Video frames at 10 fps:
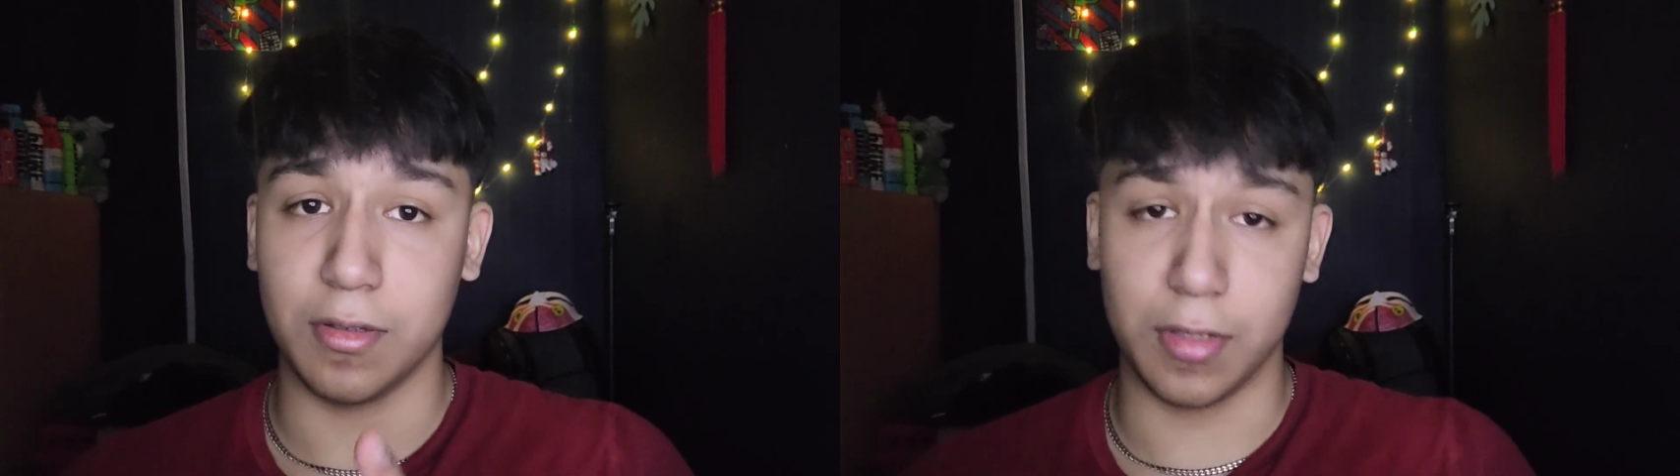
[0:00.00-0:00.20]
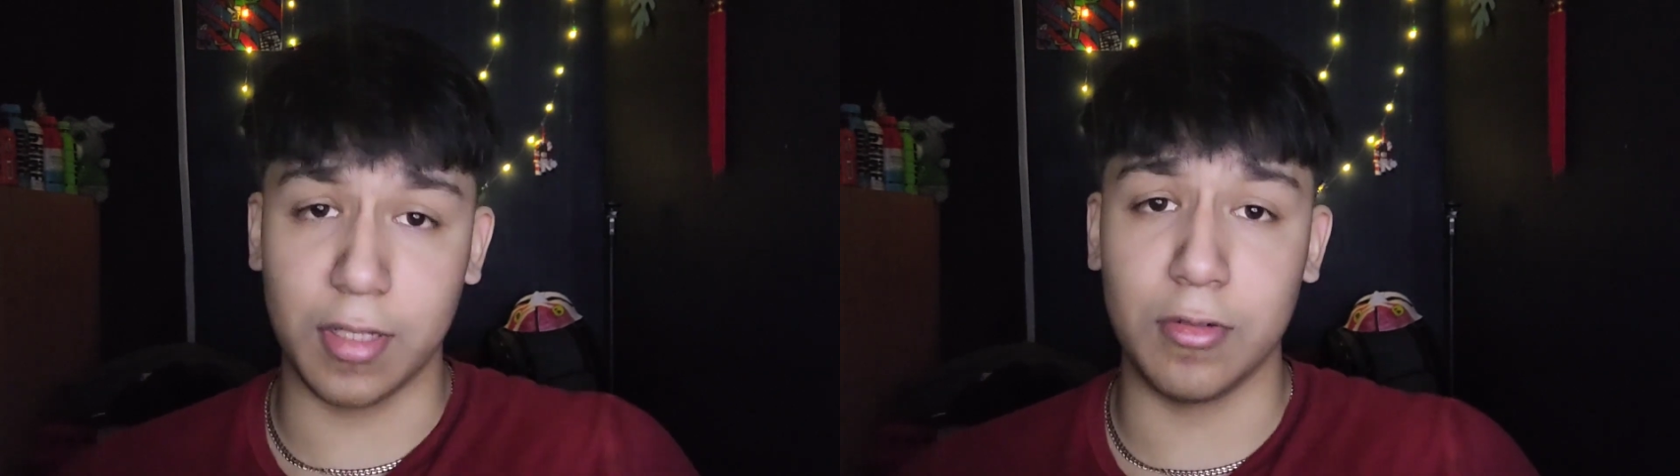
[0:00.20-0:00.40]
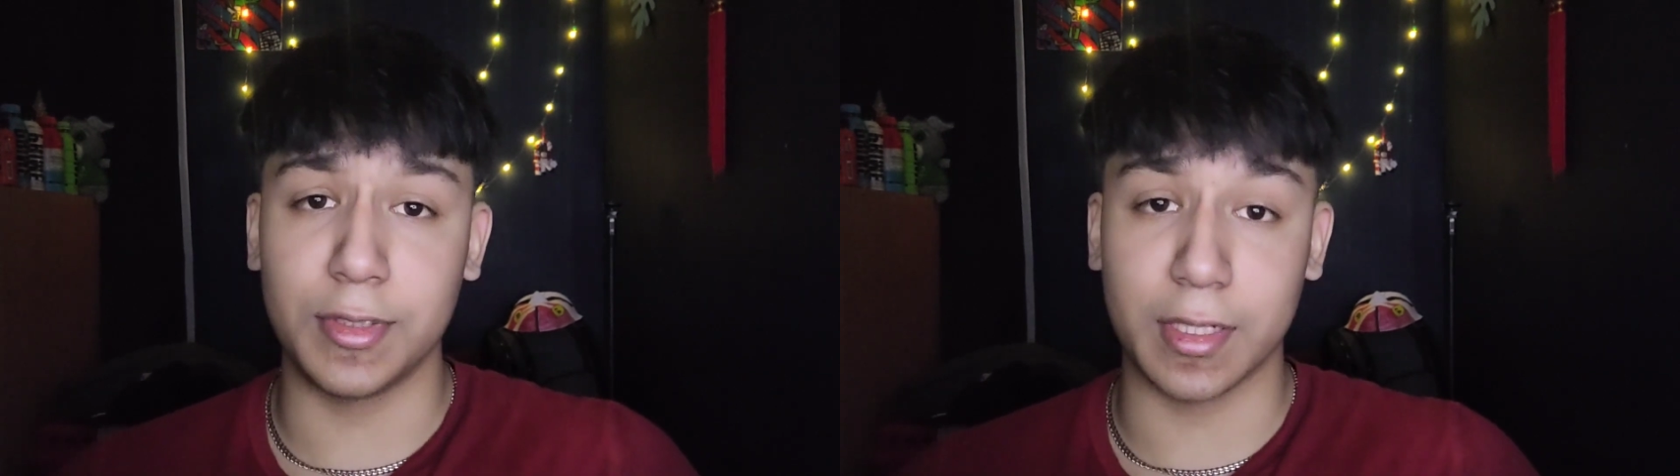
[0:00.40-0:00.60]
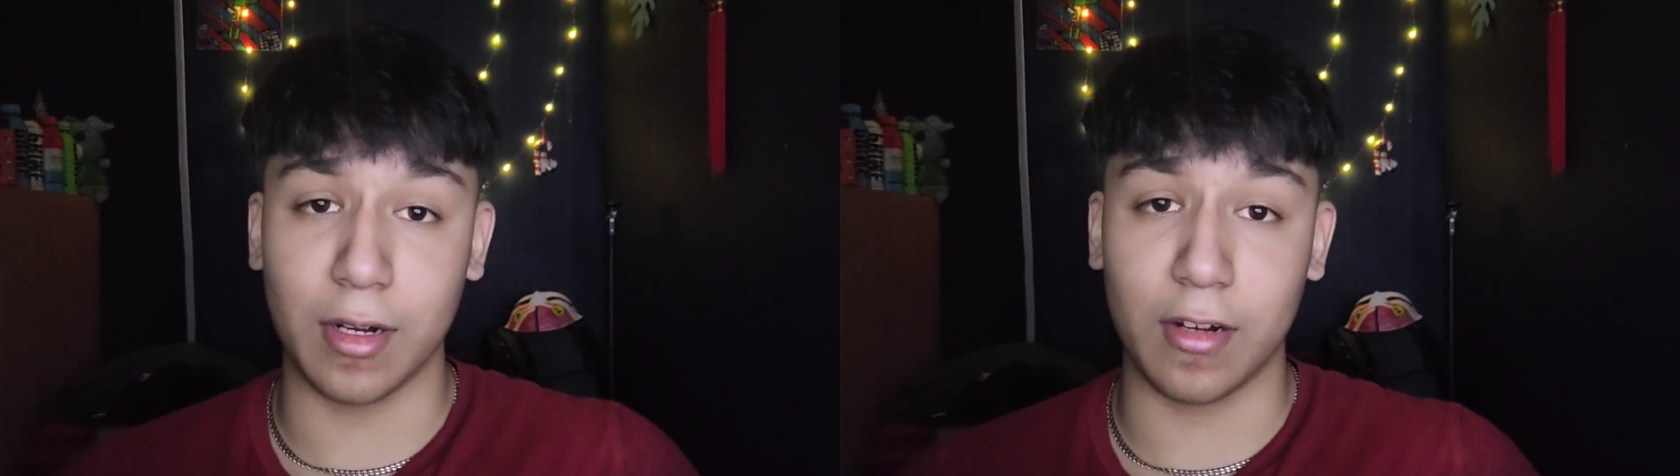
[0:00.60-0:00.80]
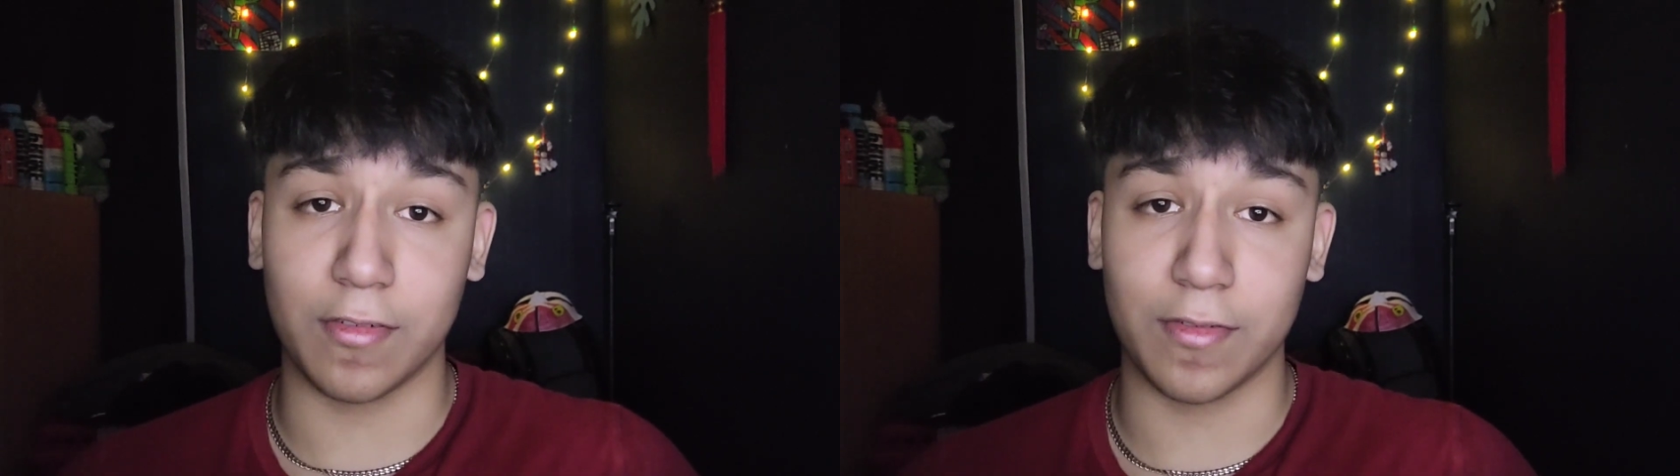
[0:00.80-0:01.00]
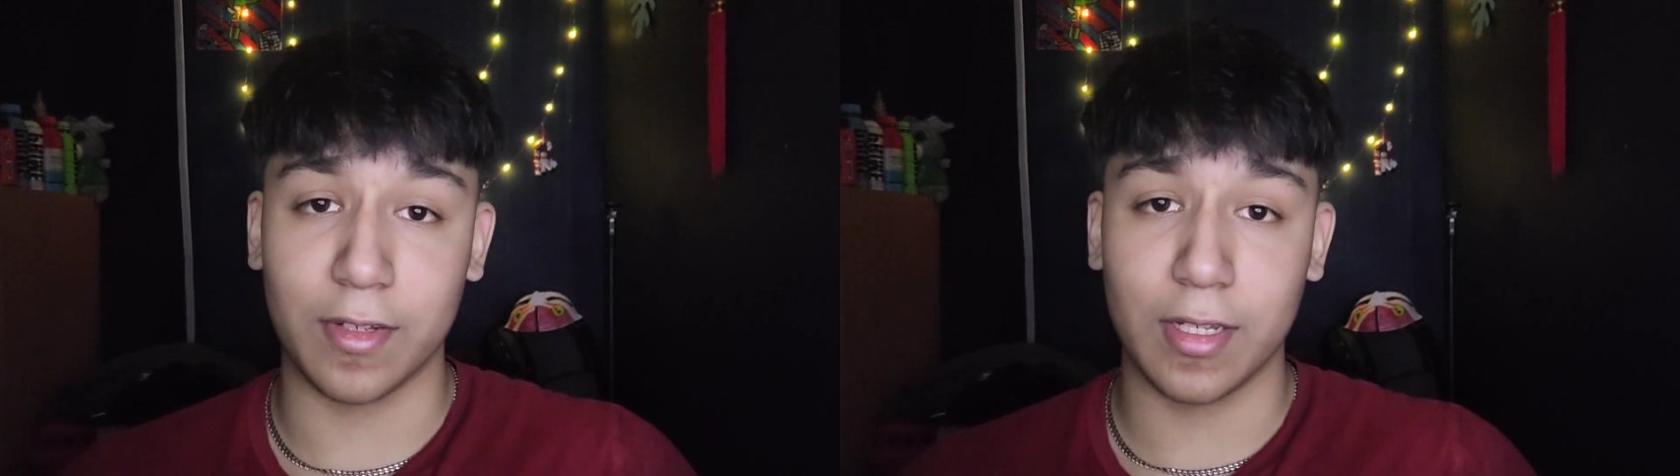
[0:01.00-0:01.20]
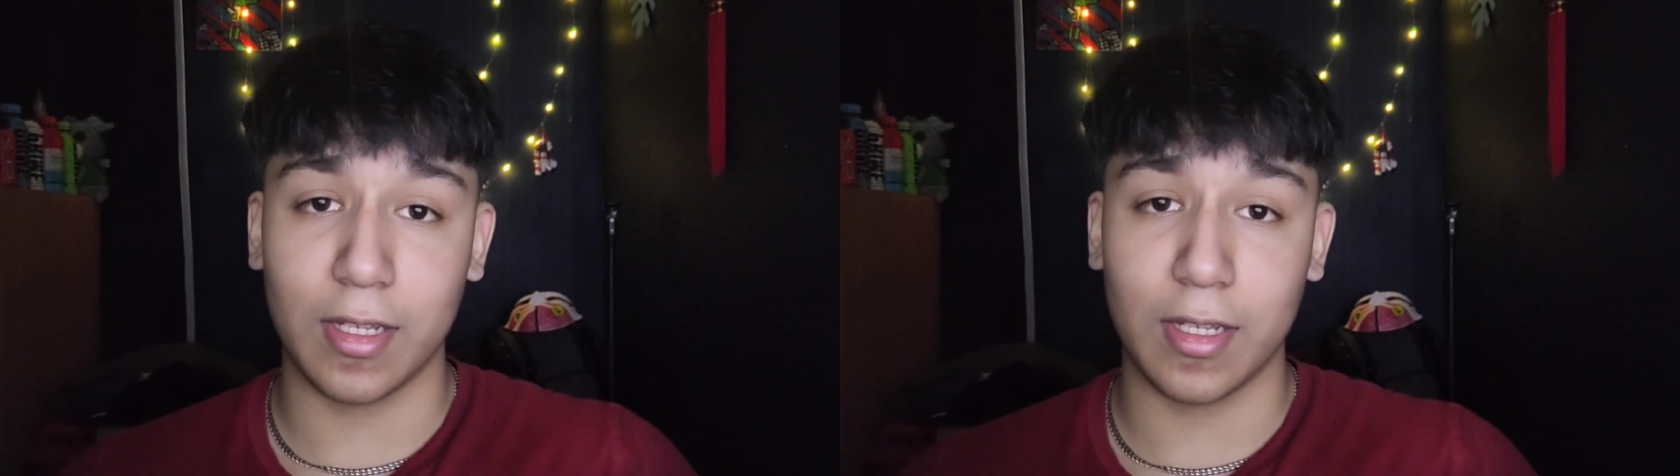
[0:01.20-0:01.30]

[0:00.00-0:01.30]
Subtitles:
You can lose it off.